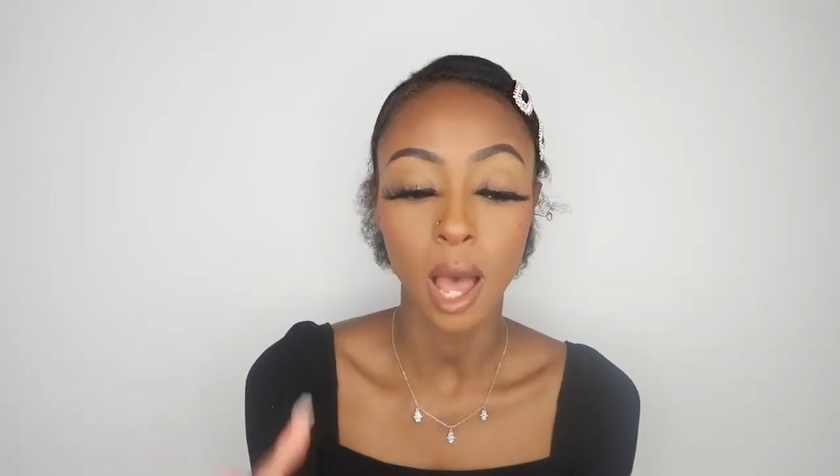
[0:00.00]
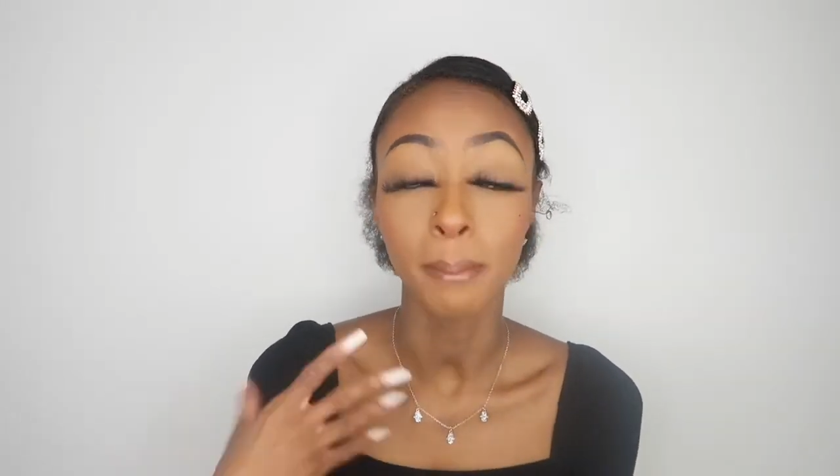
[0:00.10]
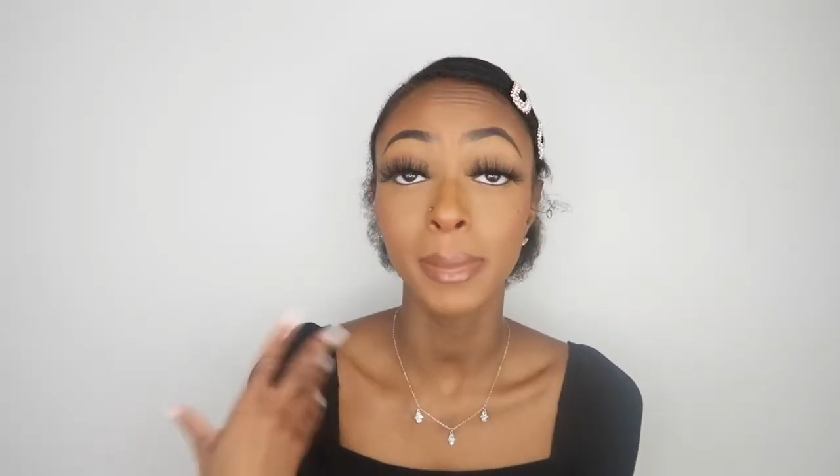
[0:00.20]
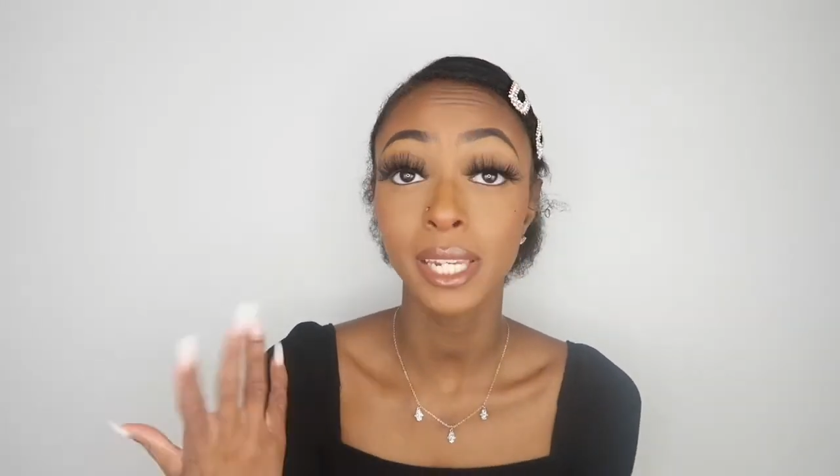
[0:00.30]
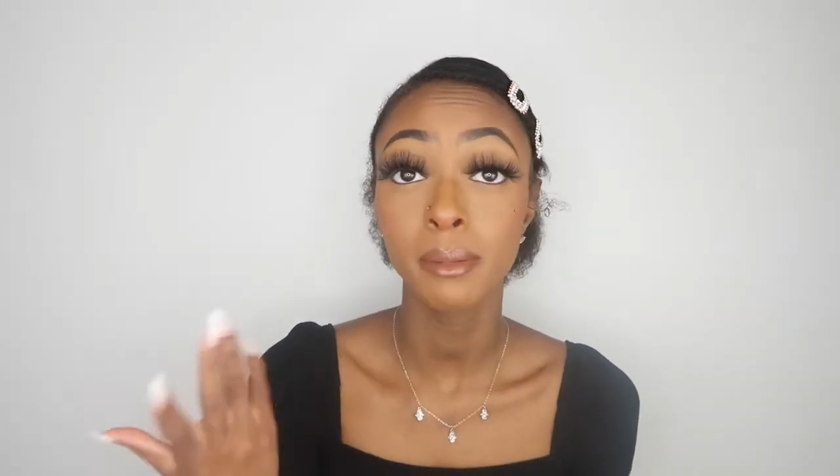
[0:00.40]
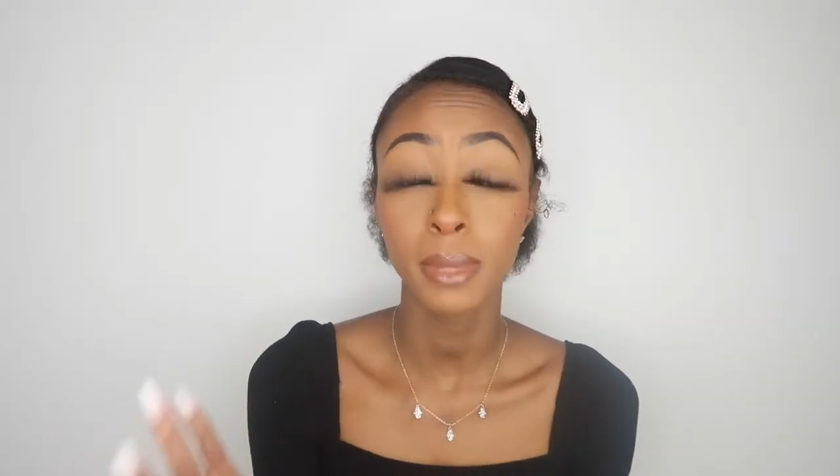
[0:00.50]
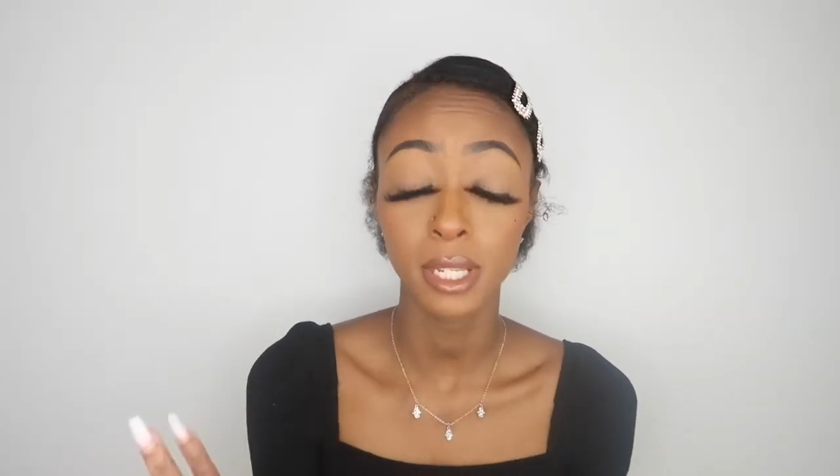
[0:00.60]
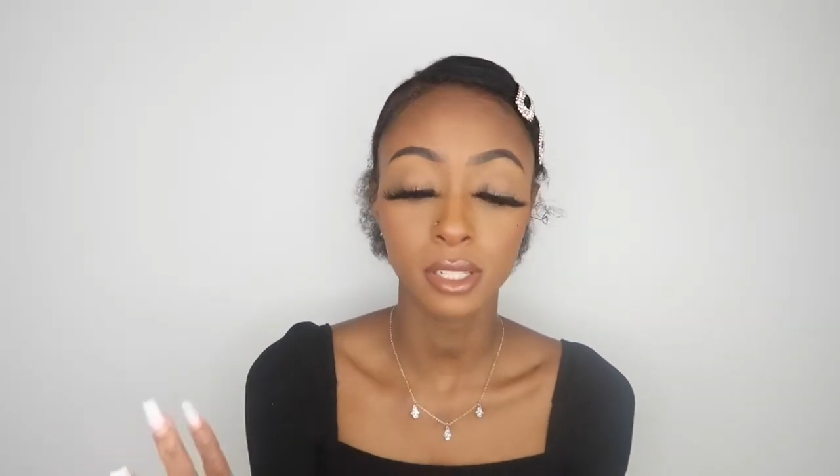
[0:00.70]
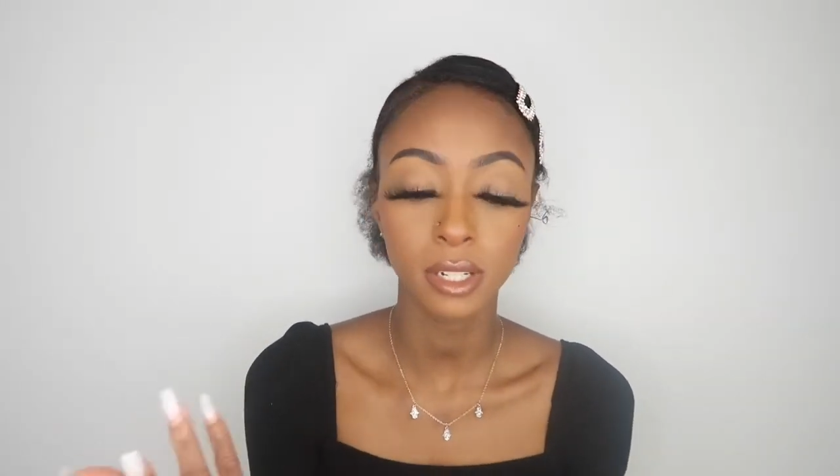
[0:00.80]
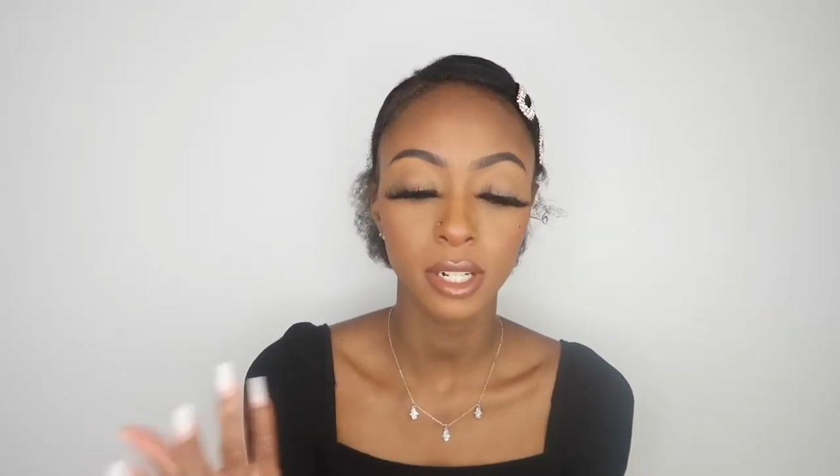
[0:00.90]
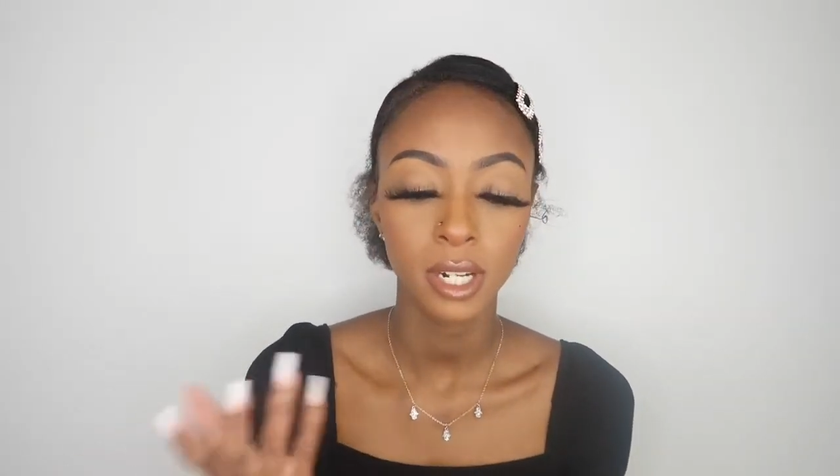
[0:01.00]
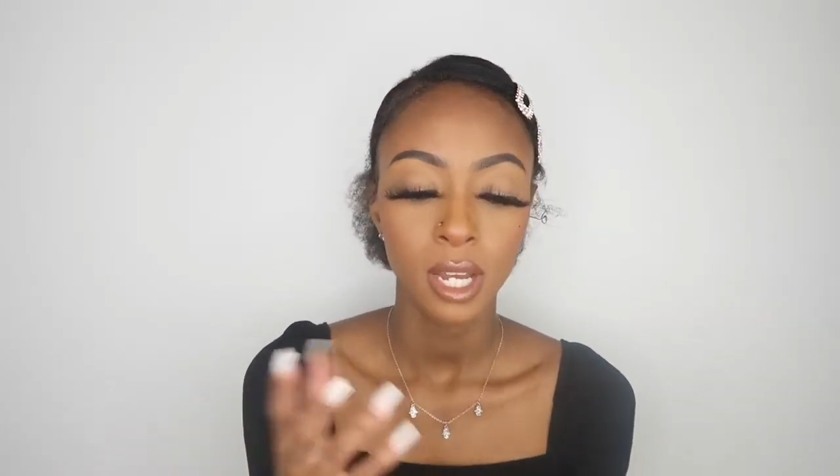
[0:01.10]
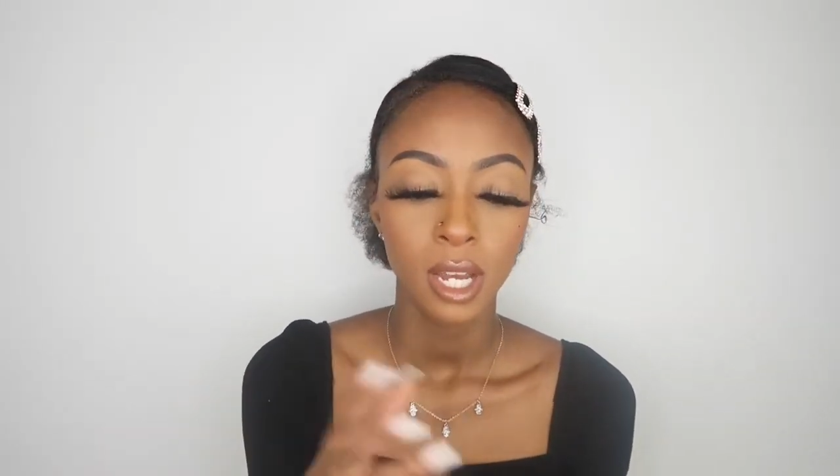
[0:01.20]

medium mixer